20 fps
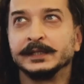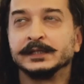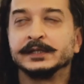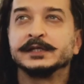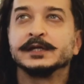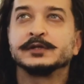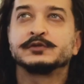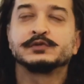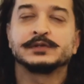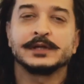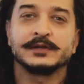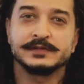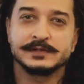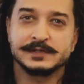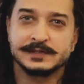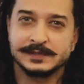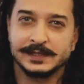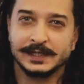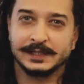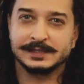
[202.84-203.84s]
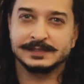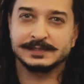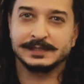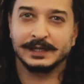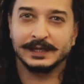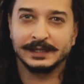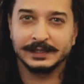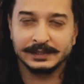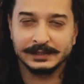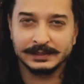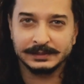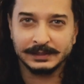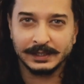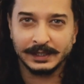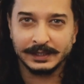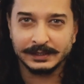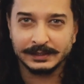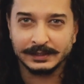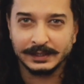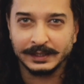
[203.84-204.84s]
In the year 2006,
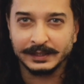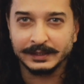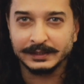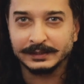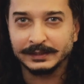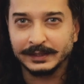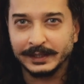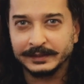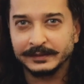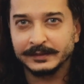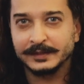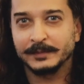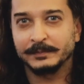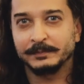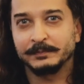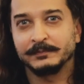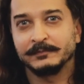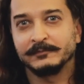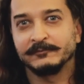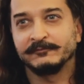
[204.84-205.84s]
I landed up